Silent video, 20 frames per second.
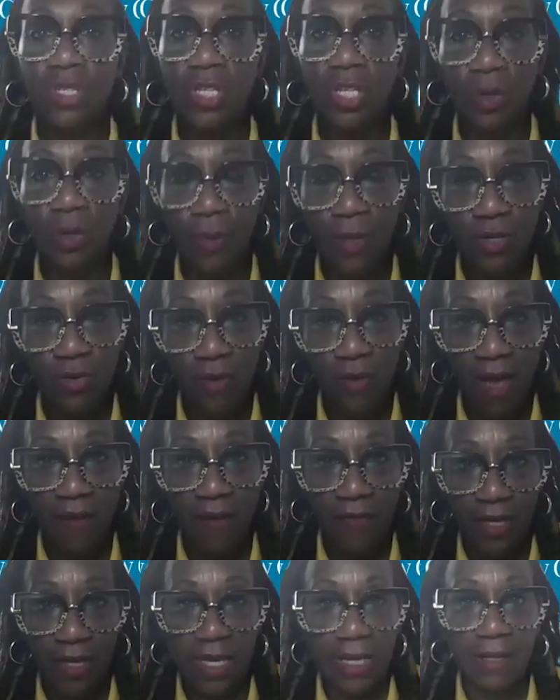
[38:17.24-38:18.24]
human
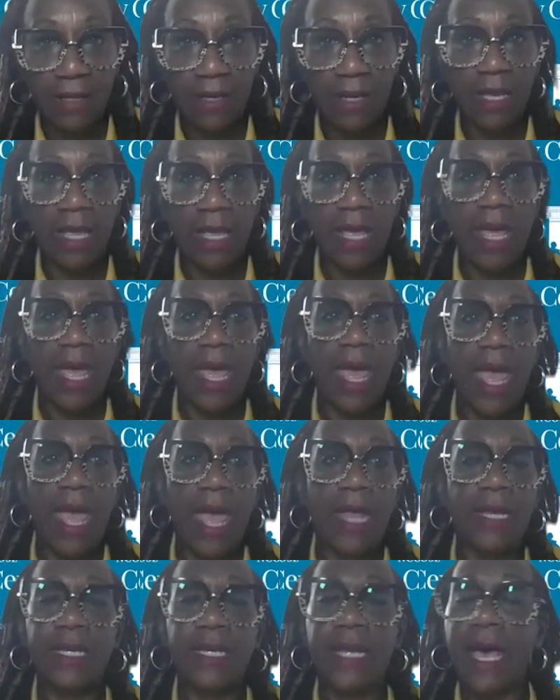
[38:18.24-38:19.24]
trafficking,
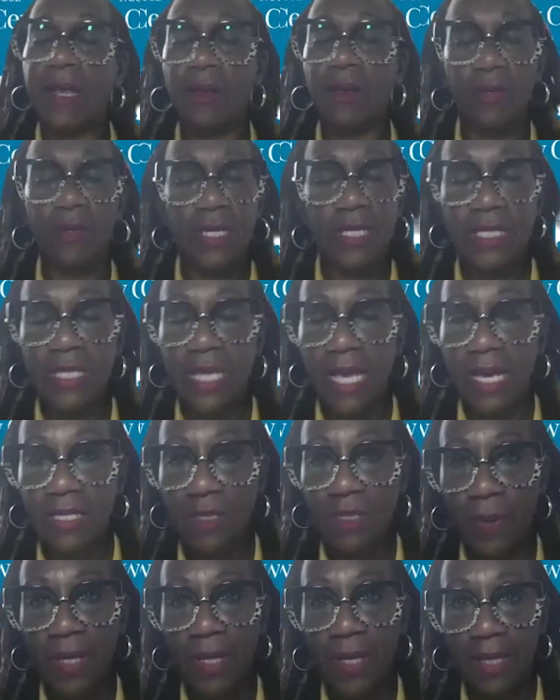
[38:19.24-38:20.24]
not only sex,
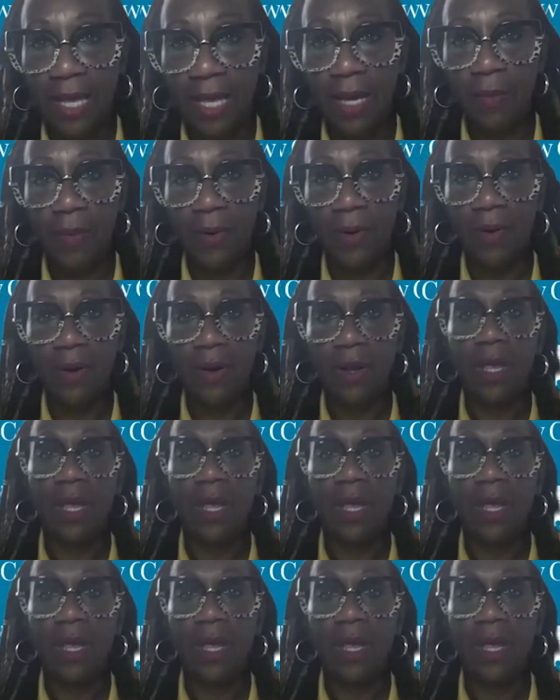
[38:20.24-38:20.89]
but labor.